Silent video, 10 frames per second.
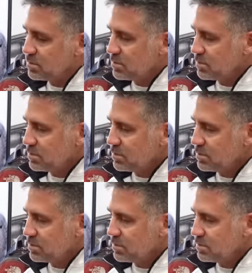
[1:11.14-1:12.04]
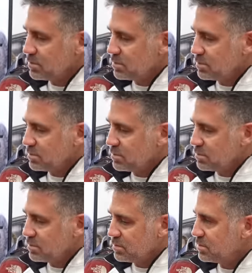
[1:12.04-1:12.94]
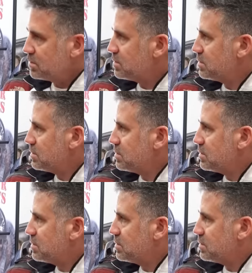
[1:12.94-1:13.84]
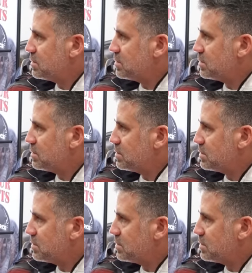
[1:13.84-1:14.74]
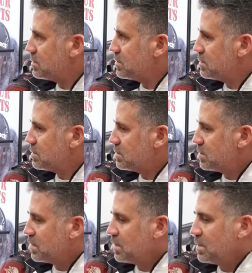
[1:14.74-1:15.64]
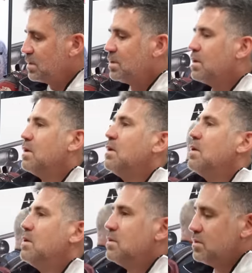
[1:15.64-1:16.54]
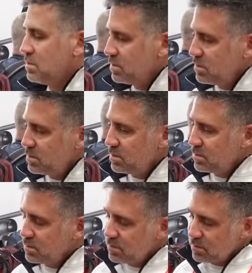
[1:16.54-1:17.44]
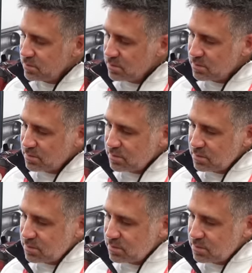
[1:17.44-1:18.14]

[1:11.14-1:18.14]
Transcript: This person isn't speaking.